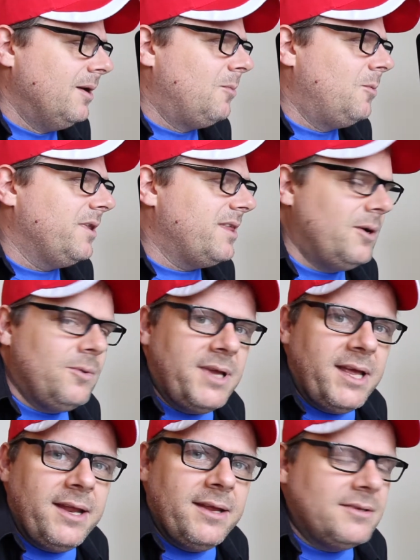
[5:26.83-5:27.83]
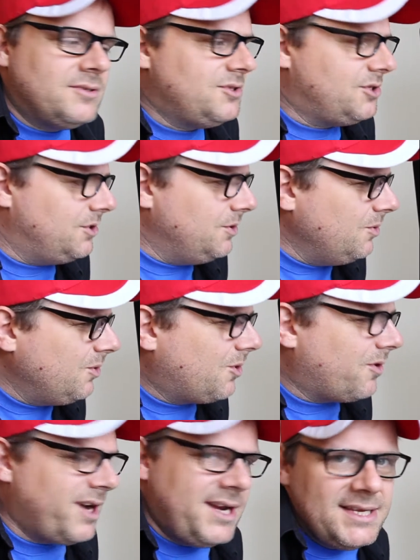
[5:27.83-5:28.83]
without getting too
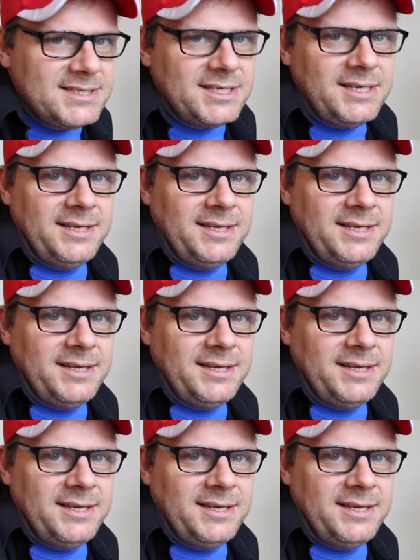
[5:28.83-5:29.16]
crazy